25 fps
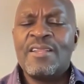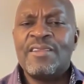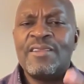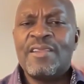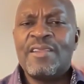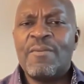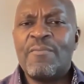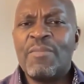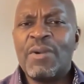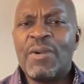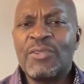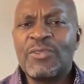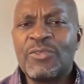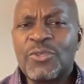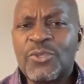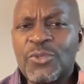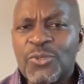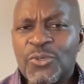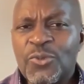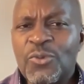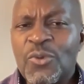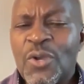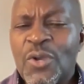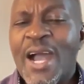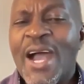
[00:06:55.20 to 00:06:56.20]
Number
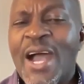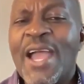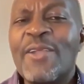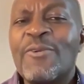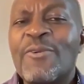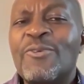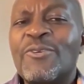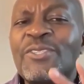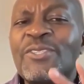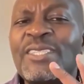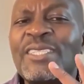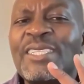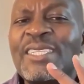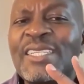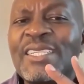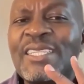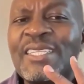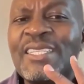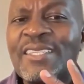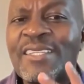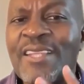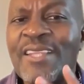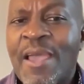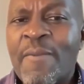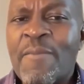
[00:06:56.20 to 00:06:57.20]
two, I was
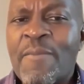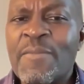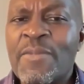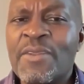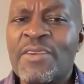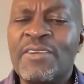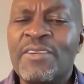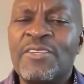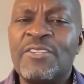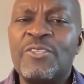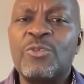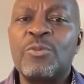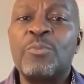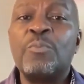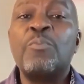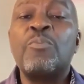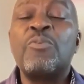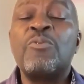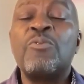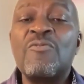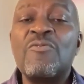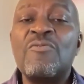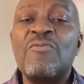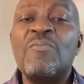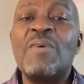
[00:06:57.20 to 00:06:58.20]
determined to
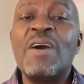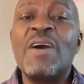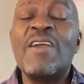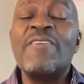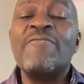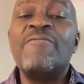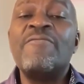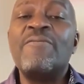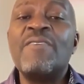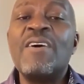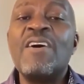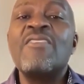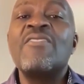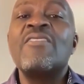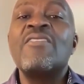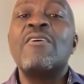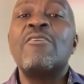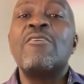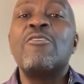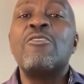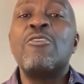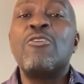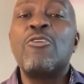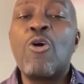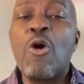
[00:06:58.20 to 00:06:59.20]
prove my
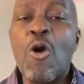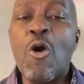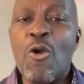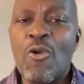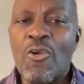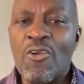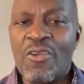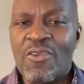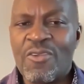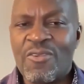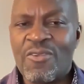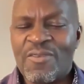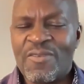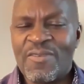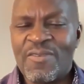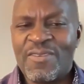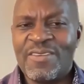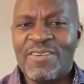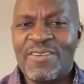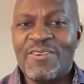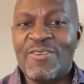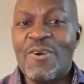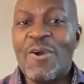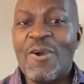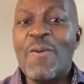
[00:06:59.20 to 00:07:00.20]
father wrong.
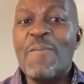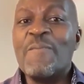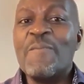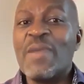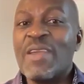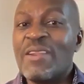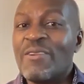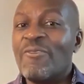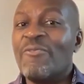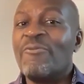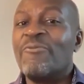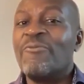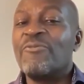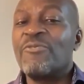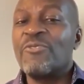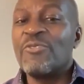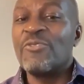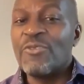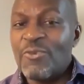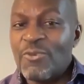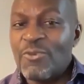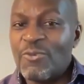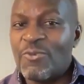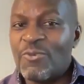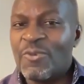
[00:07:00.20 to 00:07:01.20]
No, many of
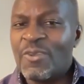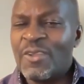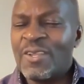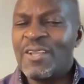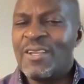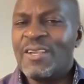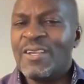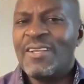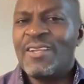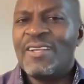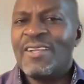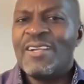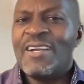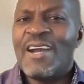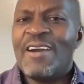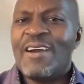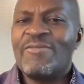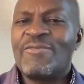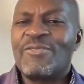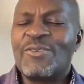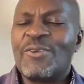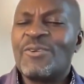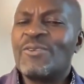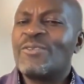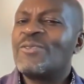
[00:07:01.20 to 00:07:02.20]
you,
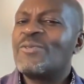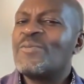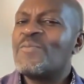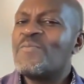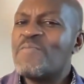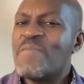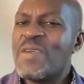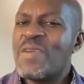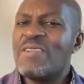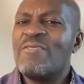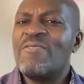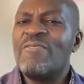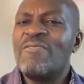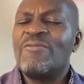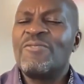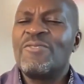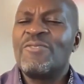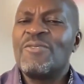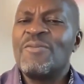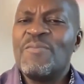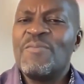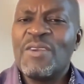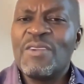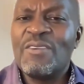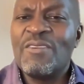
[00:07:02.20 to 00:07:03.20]
I've talked to many of
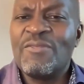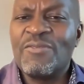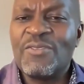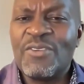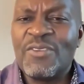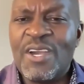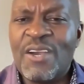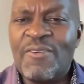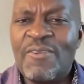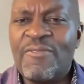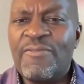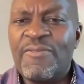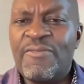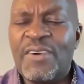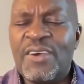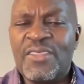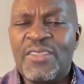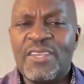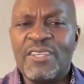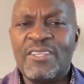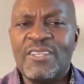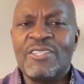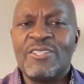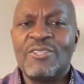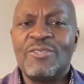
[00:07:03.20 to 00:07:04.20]
you have
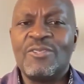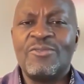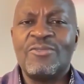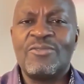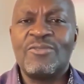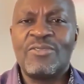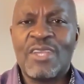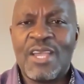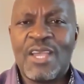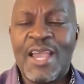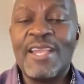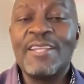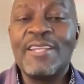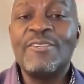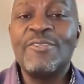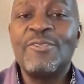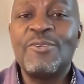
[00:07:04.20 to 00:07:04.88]
father issues. I